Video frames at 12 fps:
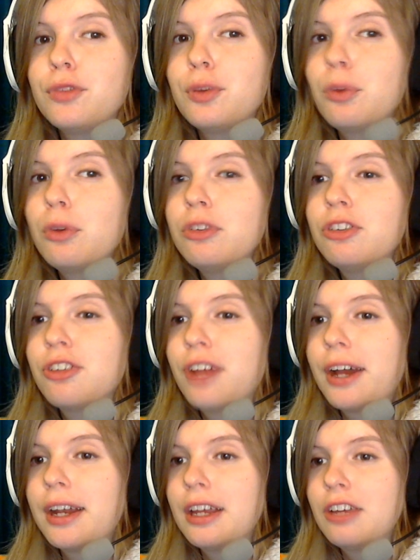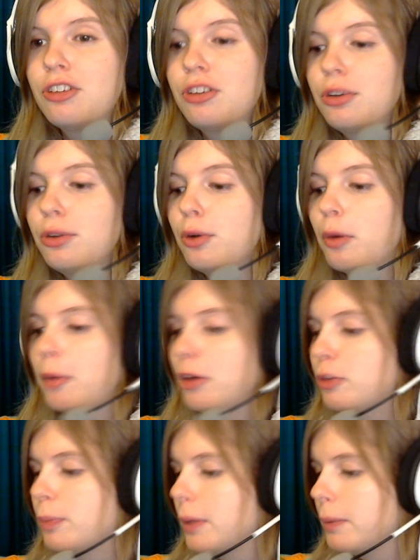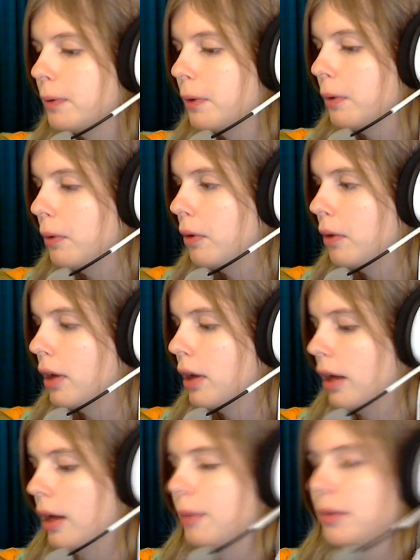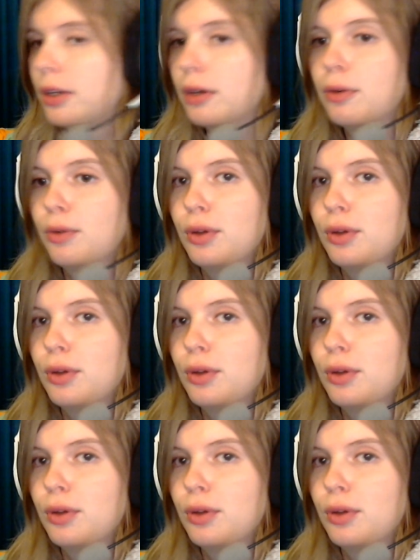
The one slight issue, most people, um, you know,